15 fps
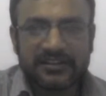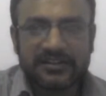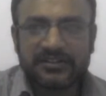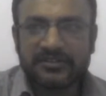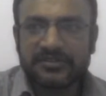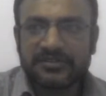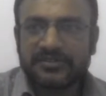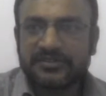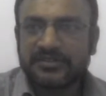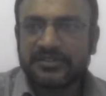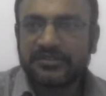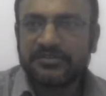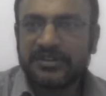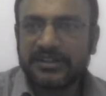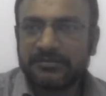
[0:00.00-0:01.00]
No,
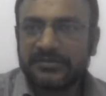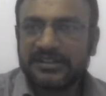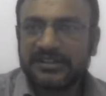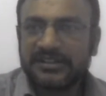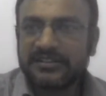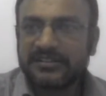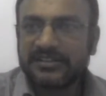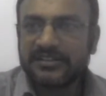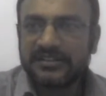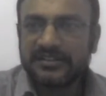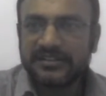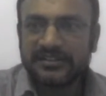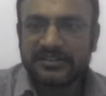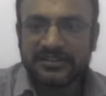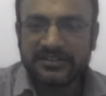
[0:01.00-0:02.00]
1 minute.
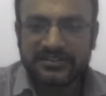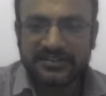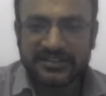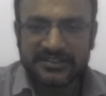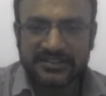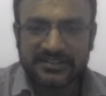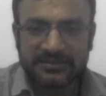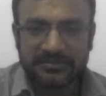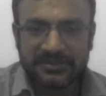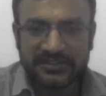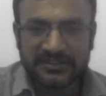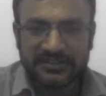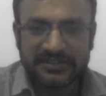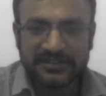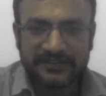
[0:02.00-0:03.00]
Just a
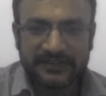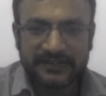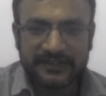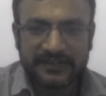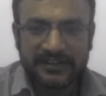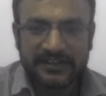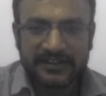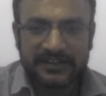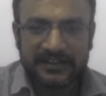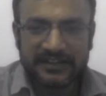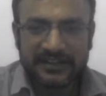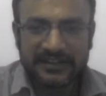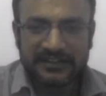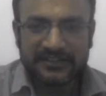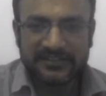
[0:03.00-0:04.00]
minute.
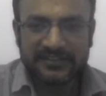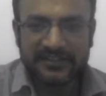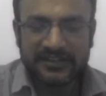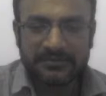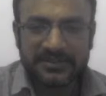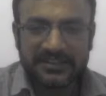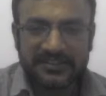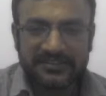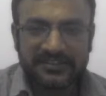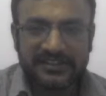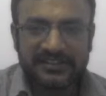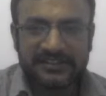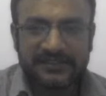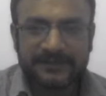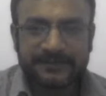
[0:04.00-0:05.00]
Let us share my
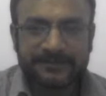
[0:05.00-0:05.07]
screen.